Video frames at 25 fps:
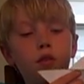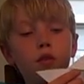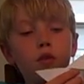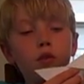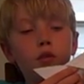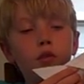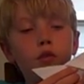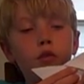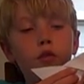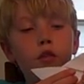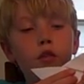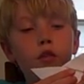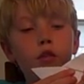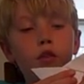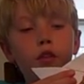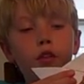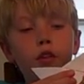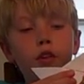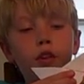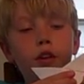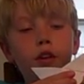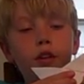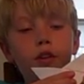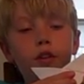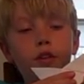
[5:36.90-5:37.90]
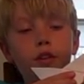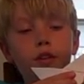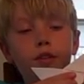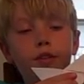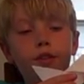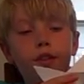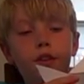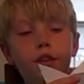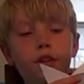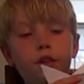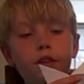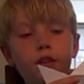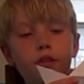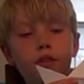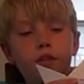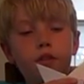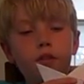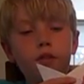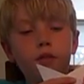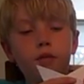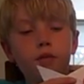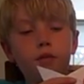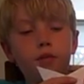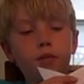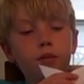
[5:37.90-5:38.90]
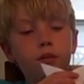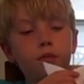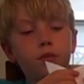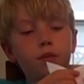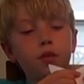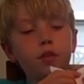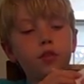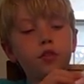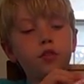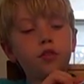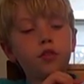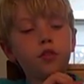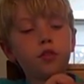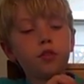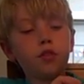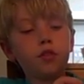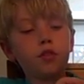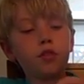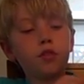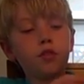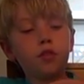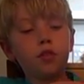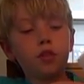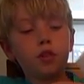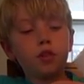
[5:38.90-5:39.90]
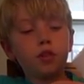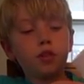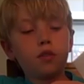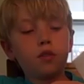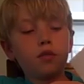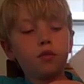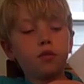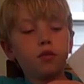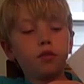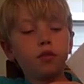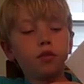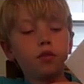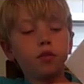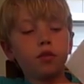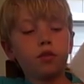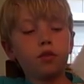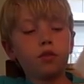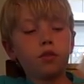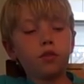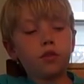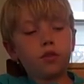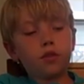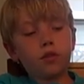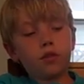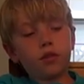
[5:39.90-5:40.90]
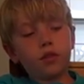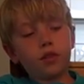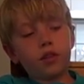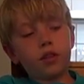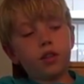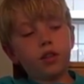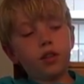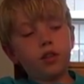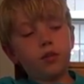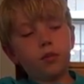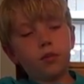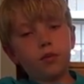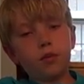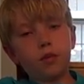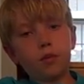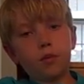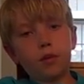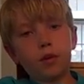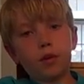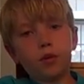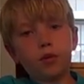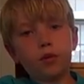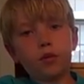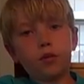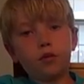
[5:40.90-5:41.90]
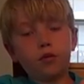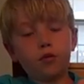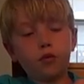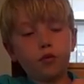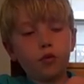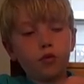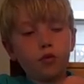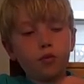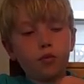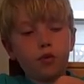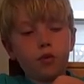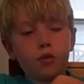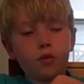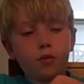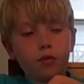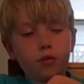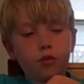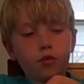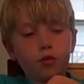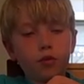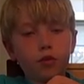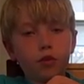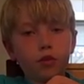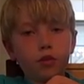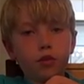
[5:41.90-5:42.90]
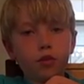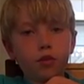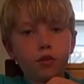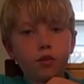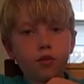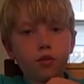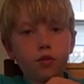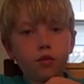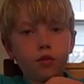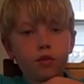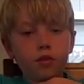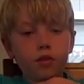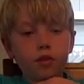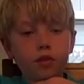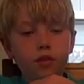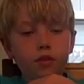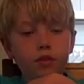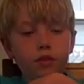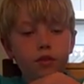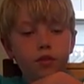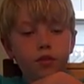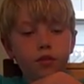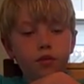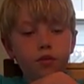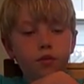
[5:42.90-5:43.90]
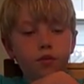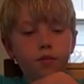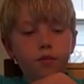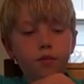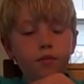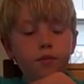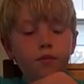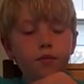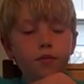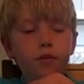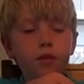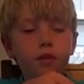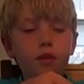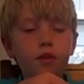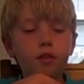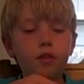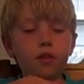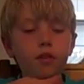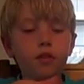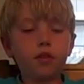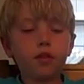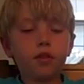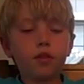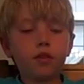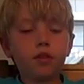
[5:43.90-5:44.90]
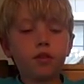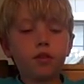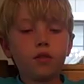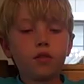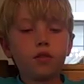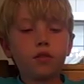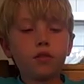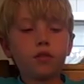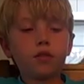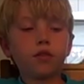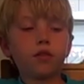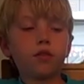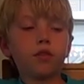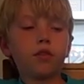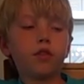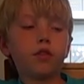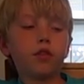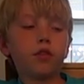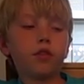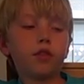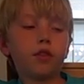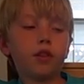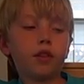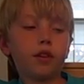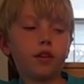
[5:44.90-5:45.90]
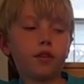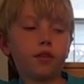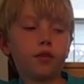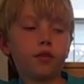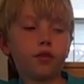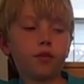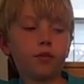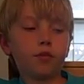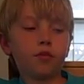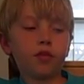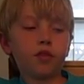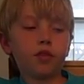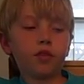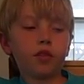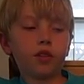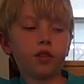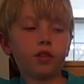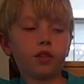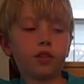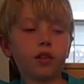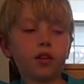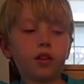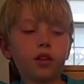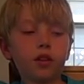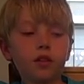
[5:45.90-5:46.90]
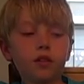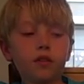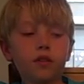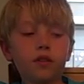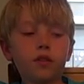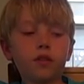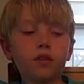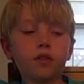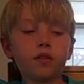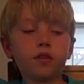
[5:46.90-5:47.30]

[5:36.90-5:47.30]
over the line like that, but make sure you have just a teeny amount of room in between these two. So now you're going to have something like that.